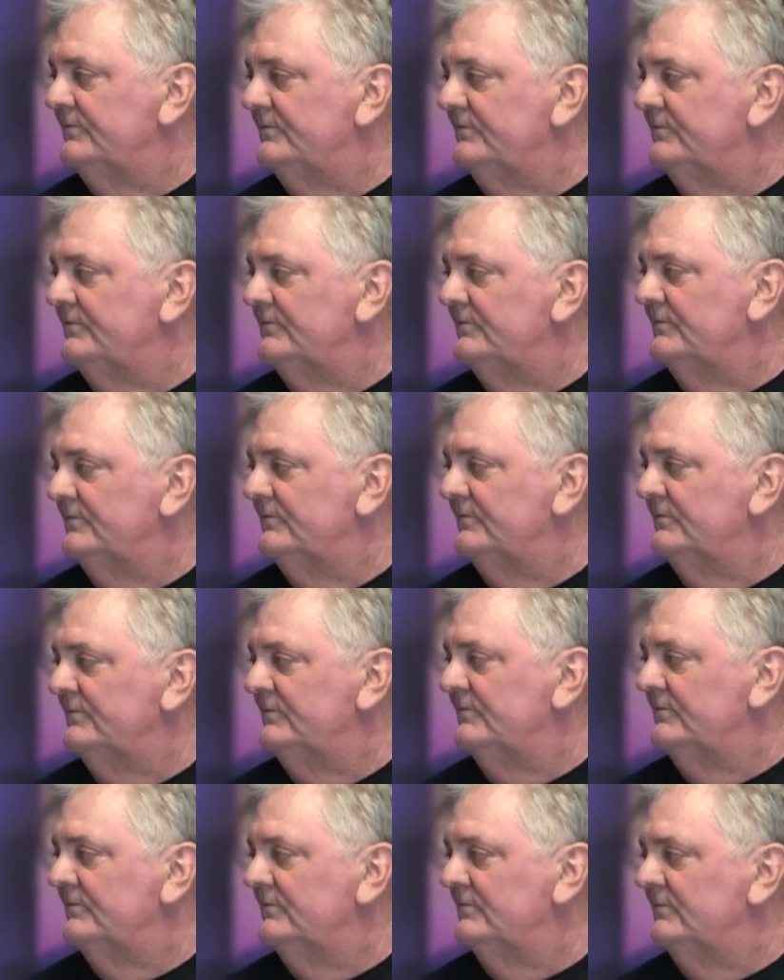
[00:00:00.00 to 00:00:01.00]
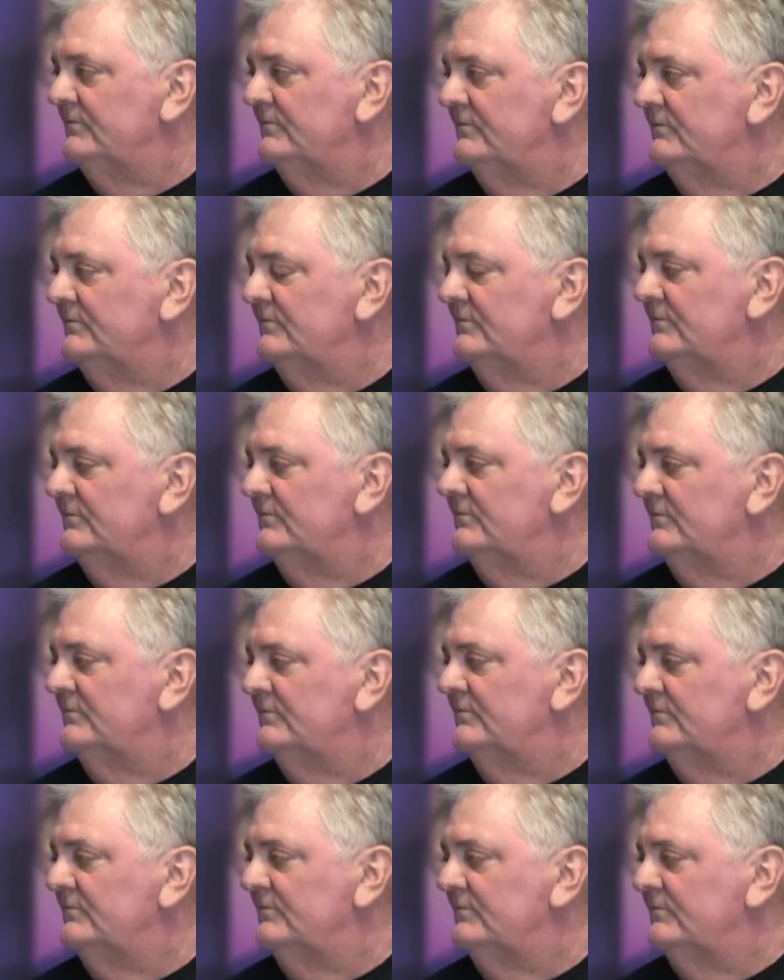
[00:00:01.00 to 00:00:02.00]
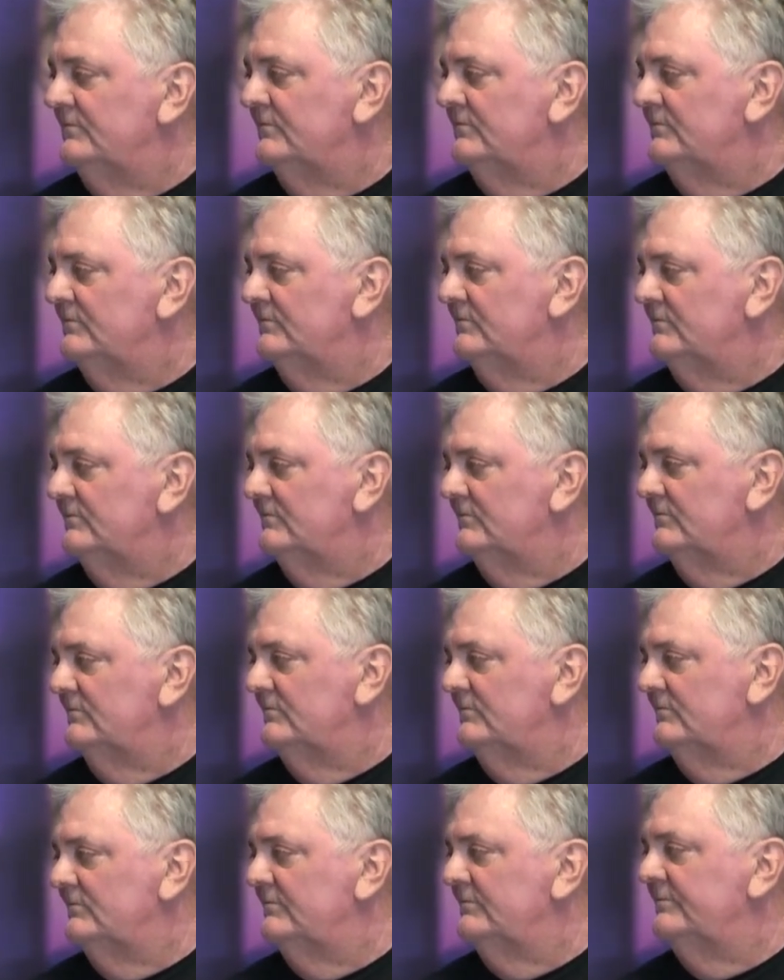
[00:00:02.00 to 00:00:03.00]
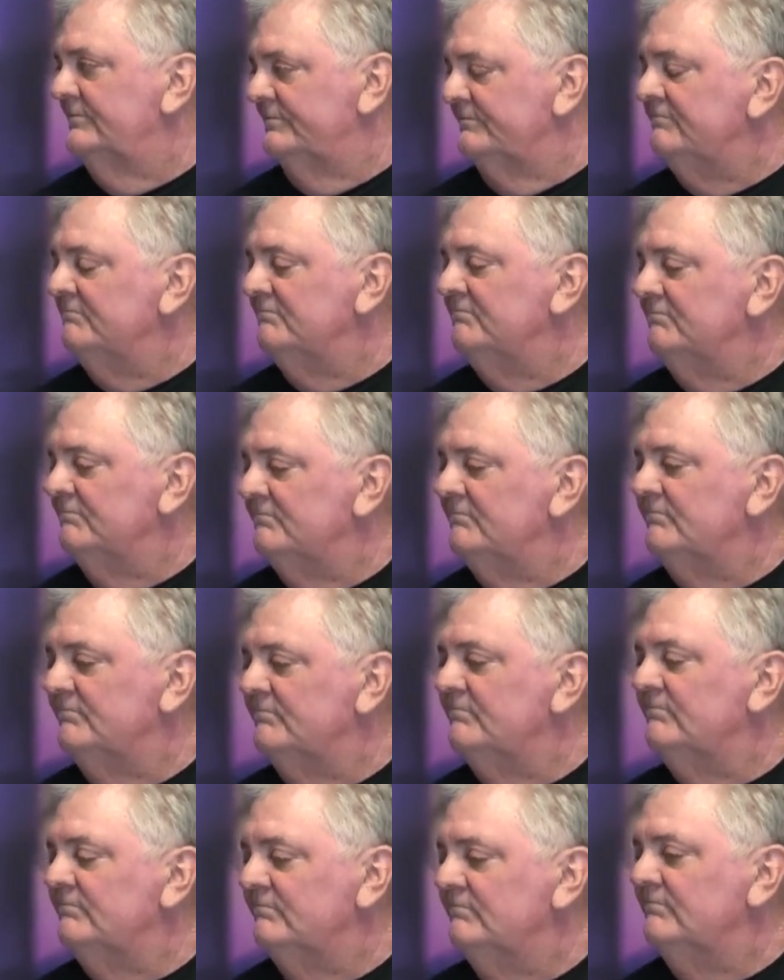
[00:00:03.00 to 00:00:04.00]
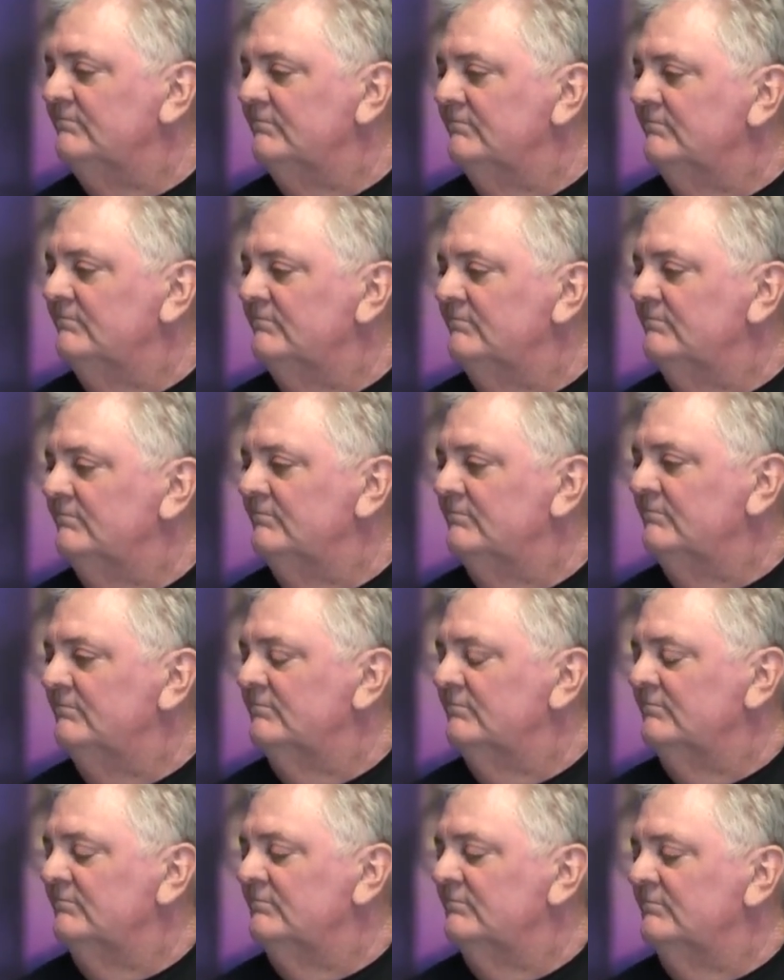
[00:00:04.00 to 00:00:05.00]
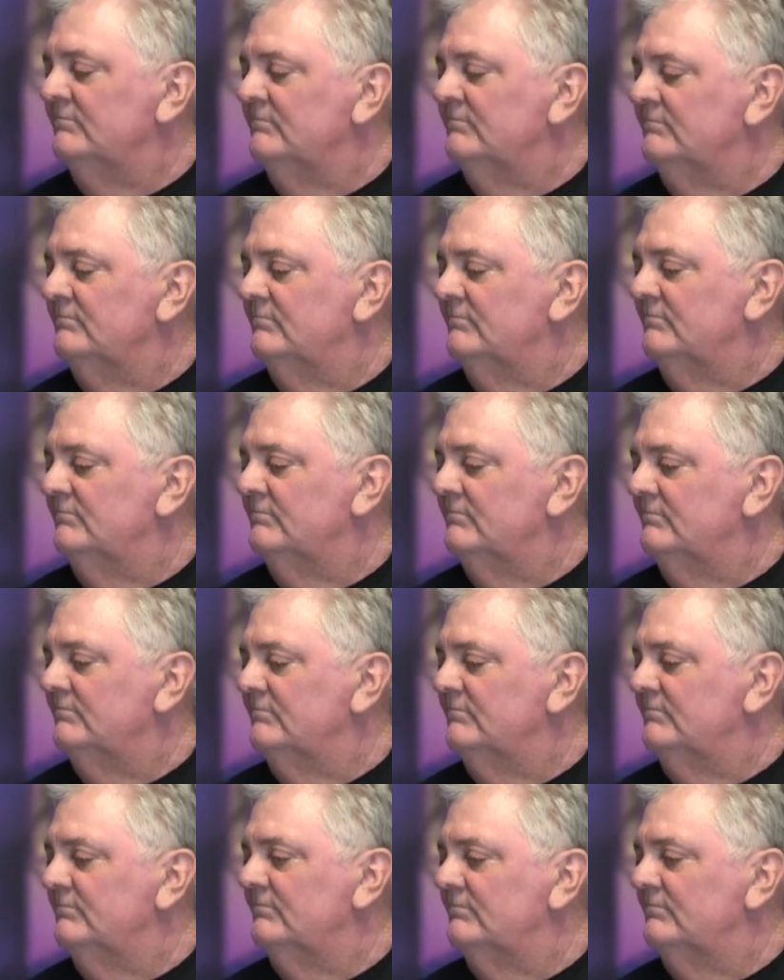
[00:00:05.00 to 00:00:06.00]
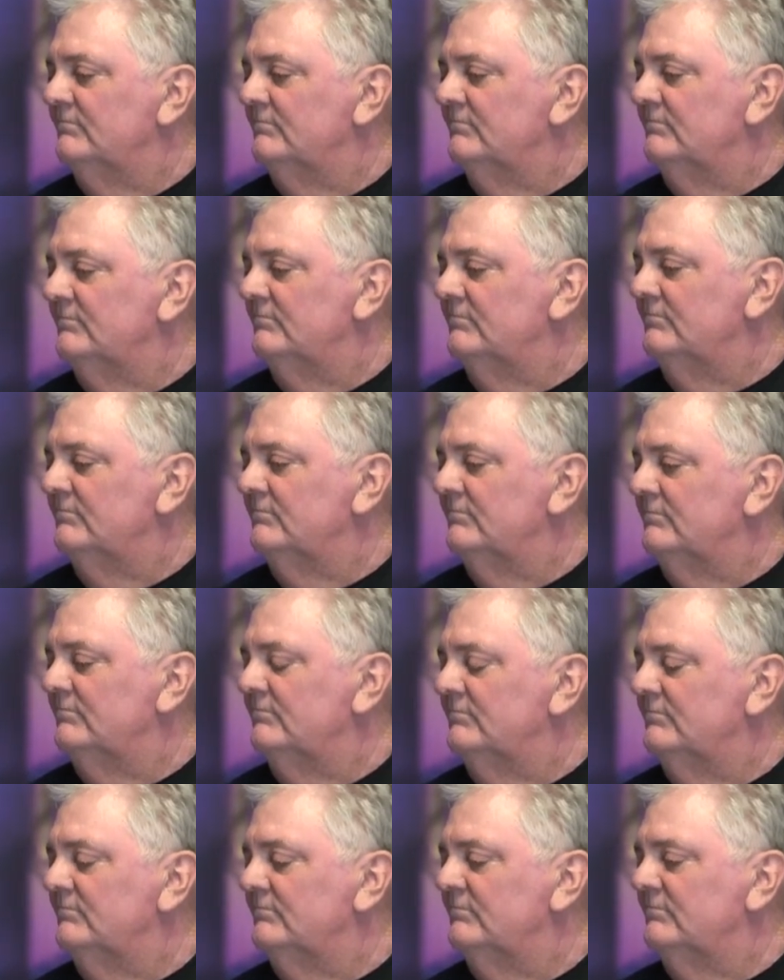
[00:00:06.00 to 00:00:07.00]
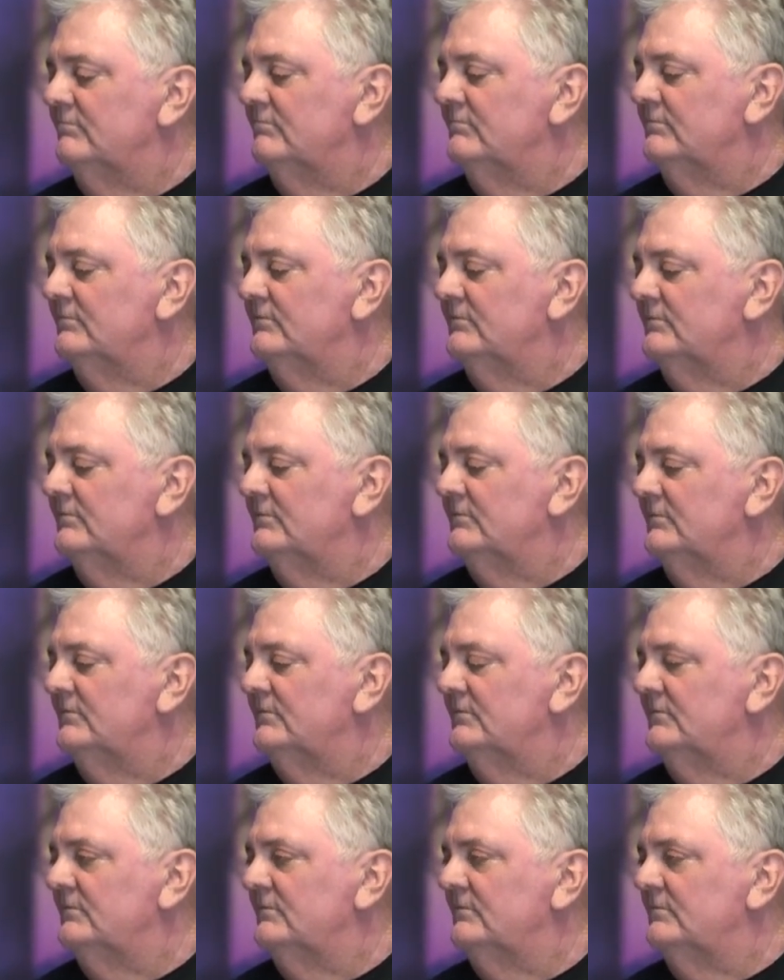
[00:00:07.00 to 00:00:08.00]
[no speech]